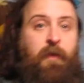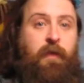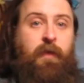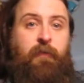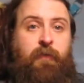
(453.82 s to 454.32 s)

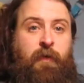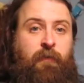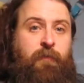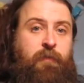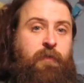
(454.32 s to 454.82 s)
Good evening,
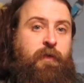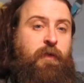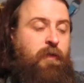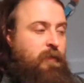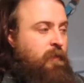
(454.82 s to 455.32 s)

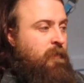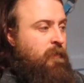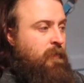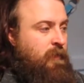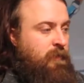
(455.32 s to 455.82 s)
everybody.
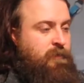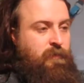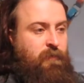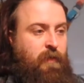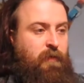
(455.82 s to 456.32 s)
It's a
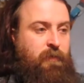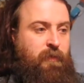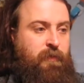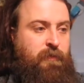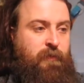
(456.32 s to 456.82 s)
quiet
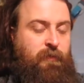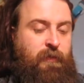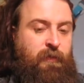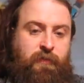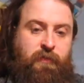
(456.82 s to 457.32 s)
one this
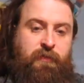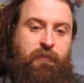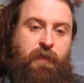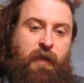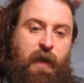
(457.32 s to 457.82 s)
evening. Just
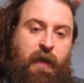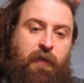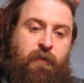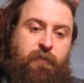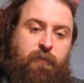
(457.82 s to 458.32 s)
me, Al,
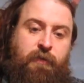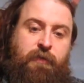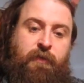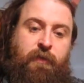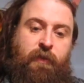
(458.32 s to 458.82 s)
and the
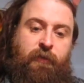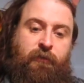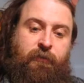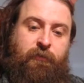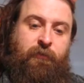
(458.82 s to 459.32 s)
boys tonight.
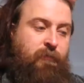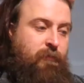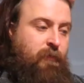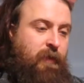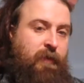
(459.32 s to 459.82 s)

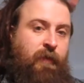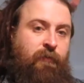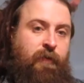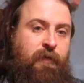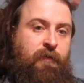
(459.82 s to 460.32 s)
We had a
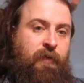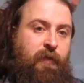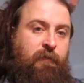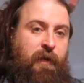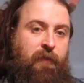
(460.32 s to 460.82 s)
lovely
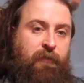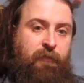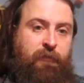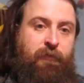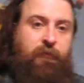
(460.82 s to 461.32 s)
time out.